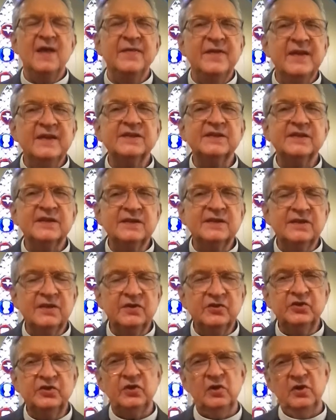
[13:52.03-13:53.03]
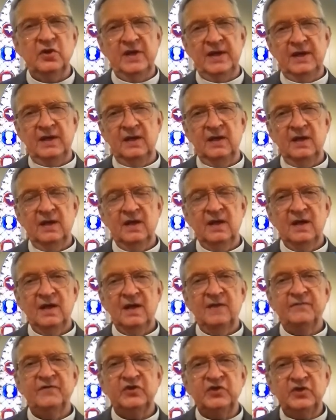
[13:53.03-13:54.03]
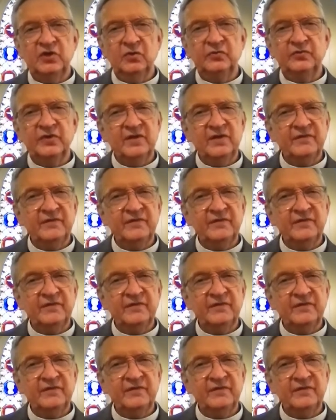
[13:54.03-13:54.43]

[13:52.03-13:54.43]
This is the journey of the children